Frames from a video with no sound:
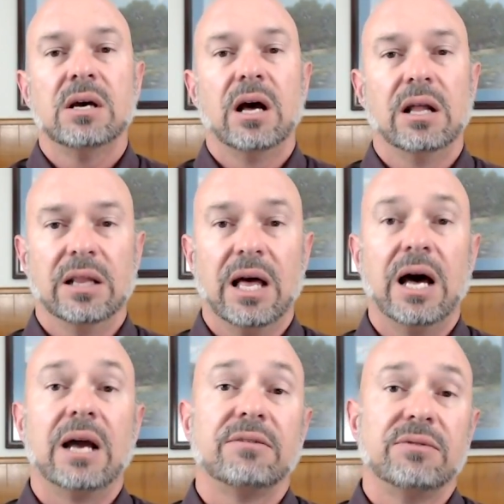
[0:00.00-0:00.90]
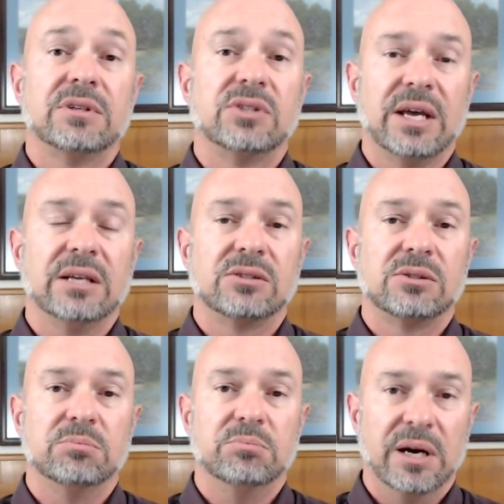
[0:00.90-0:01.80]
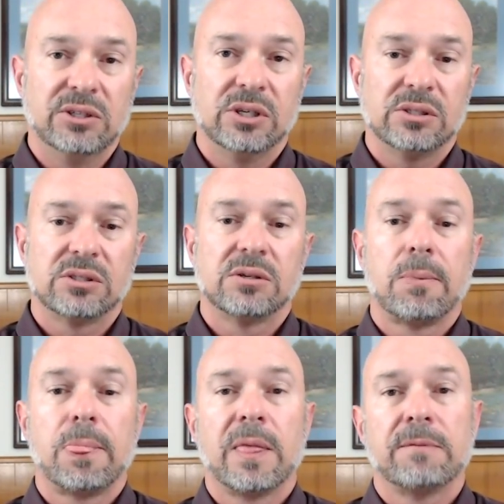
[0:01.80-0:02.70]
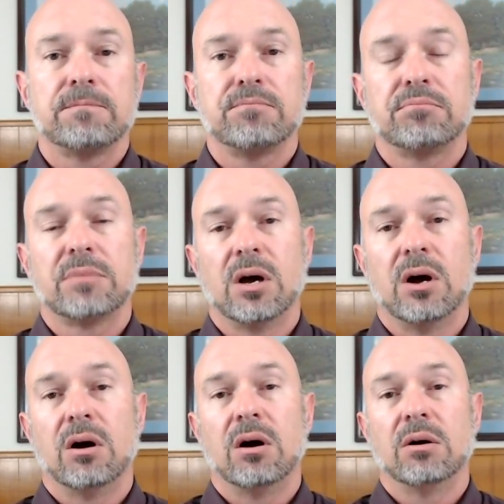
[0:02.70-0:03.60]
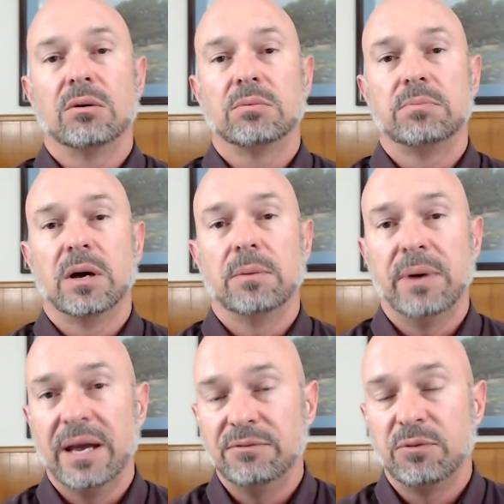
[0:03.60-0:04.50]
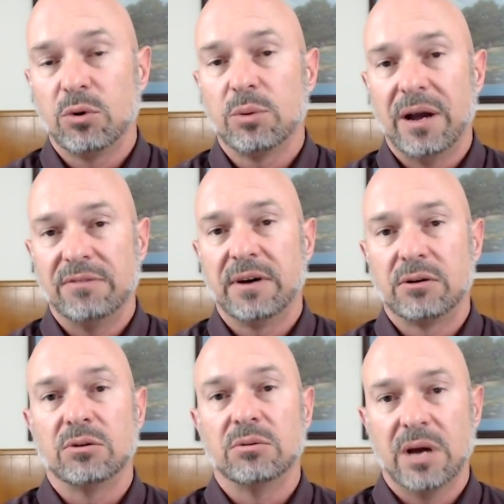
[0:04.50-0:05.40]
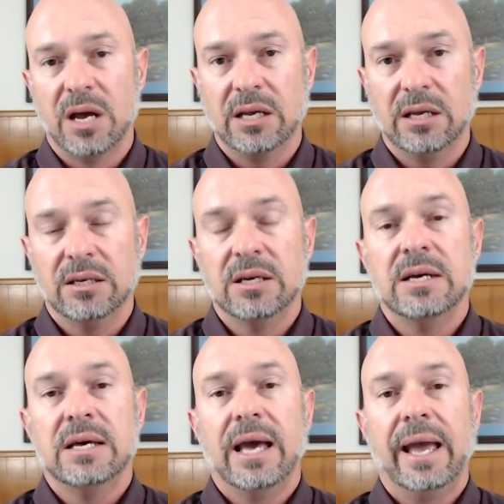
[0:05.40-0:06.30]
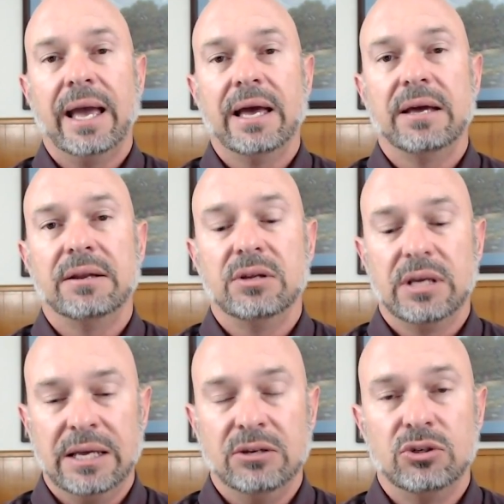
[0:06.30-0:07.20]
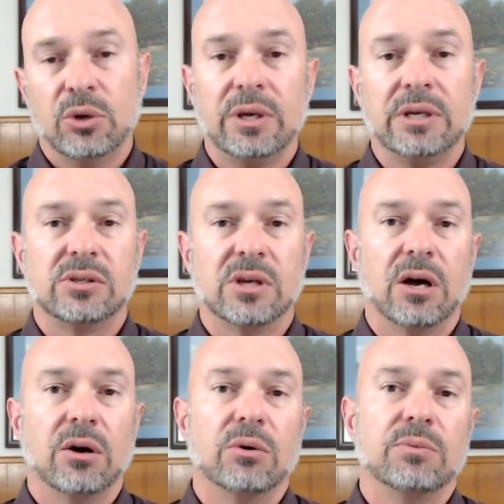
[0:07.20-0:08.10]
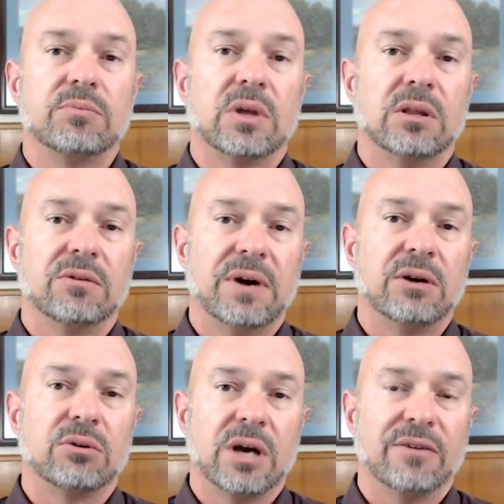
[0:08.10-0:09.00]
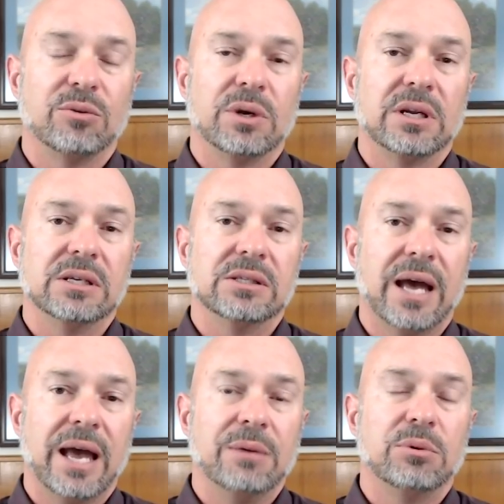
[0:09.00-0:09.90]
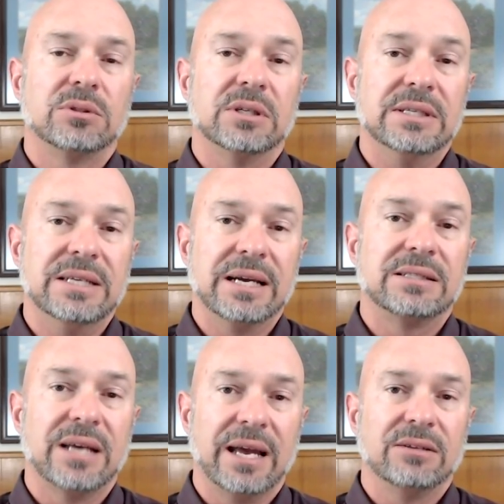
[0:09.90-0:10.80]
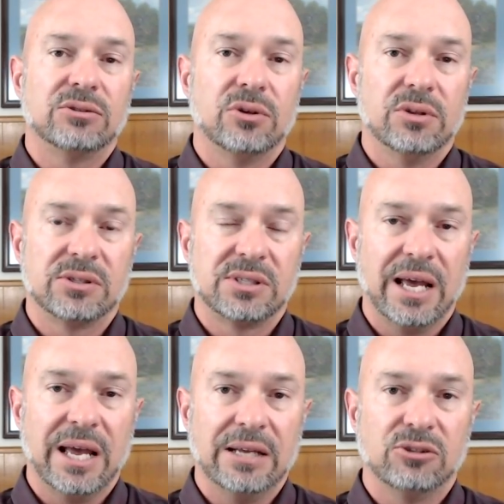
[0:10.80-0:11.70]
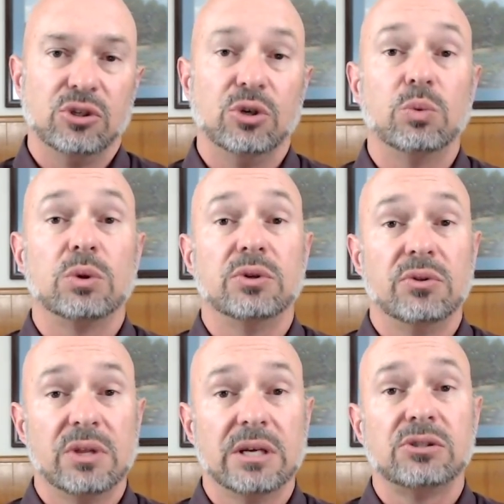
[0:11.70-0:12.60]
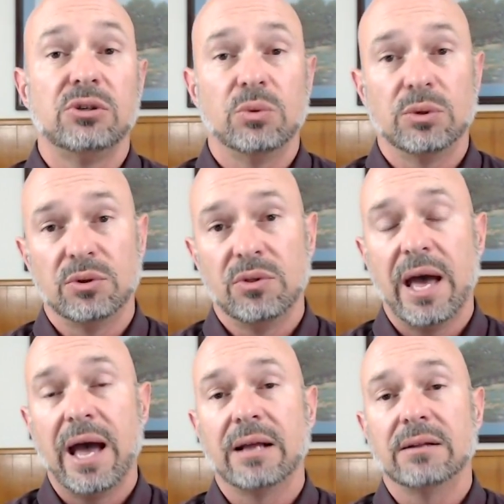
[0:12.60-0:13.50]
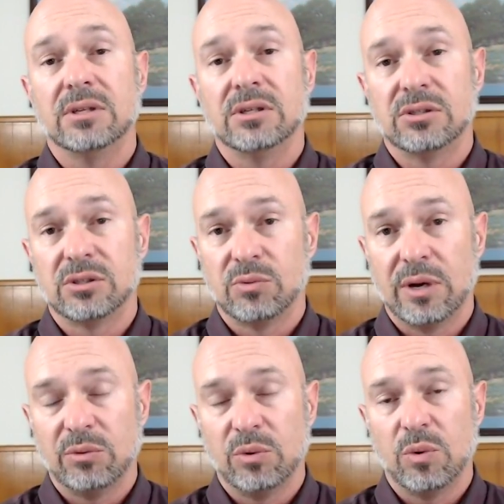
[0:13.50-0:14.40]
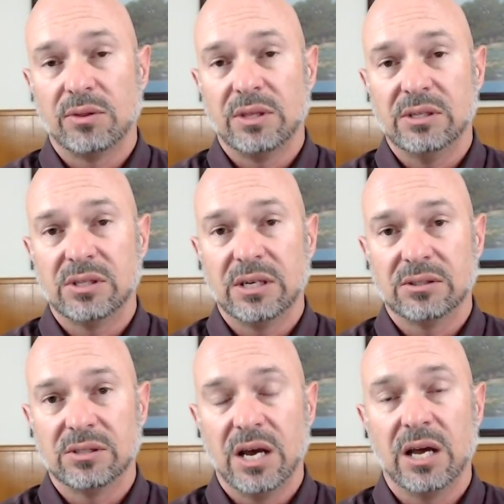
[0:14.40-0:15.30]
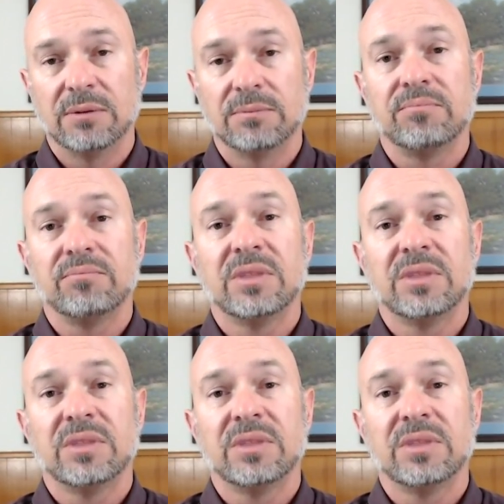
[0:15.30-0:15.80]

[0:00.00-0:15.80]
A lot of the states' budgets are paid for by federal money. And in doing so, the federal government is able to dictate to the states, you will do this, you will do that. This is the way we want these things done.